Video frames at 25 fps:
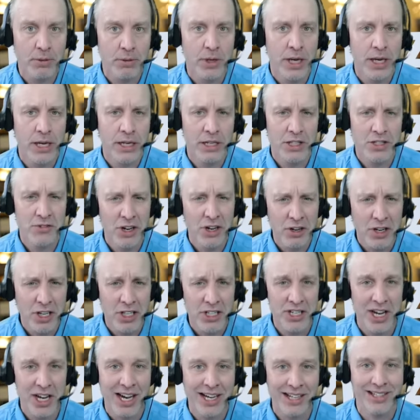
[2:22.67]
Okay. It's
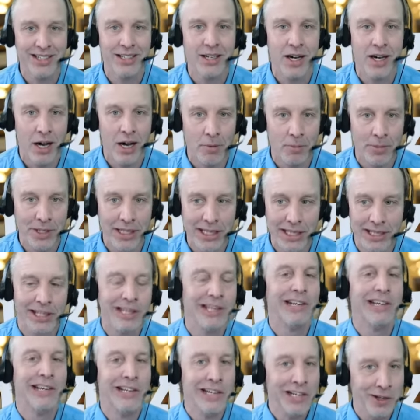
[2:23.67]
very .com-y.
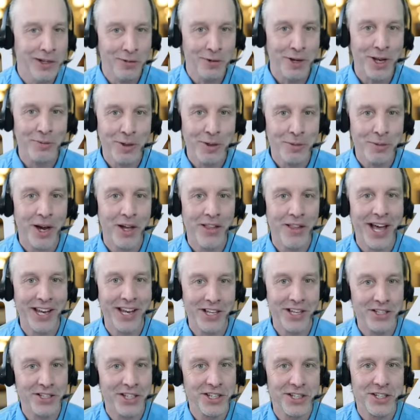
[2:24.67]
What I mean by
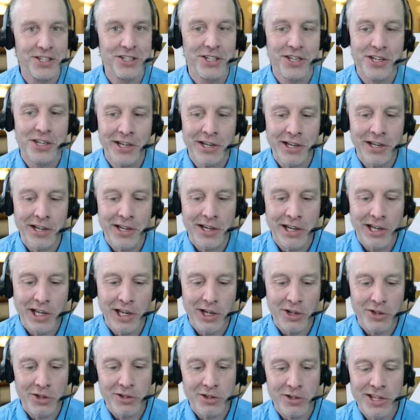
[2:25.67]
that is it's
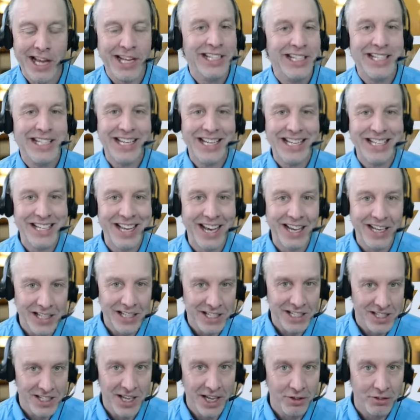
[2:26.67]

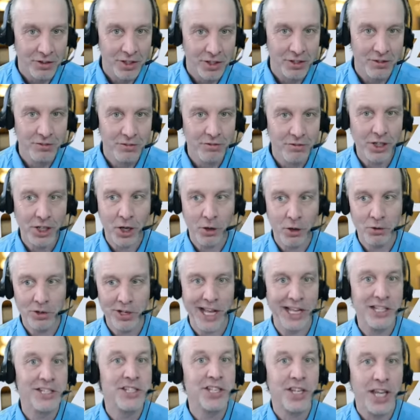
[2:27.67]
1997,
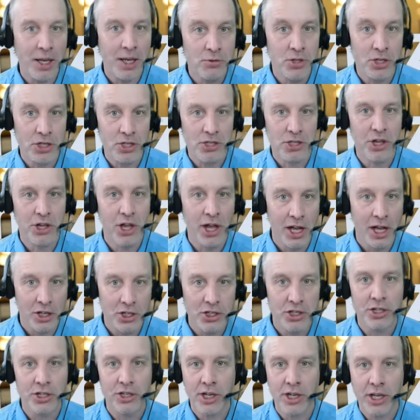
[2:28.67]
Netscape just
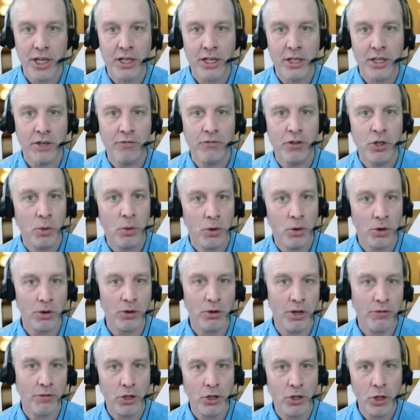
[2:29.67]
launched. And if you
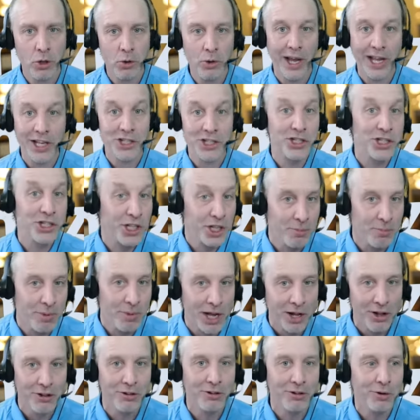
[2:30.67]
knew
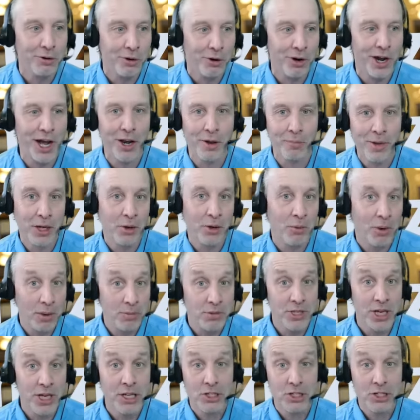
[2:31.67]
HTML or how to make
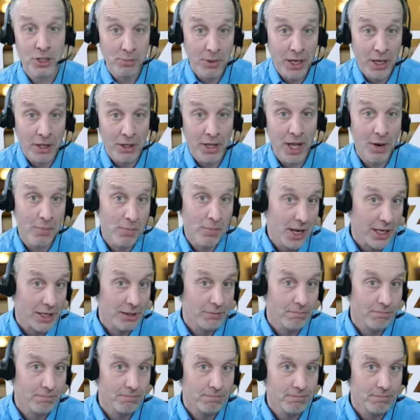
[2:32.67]
websites, you made a lot of money.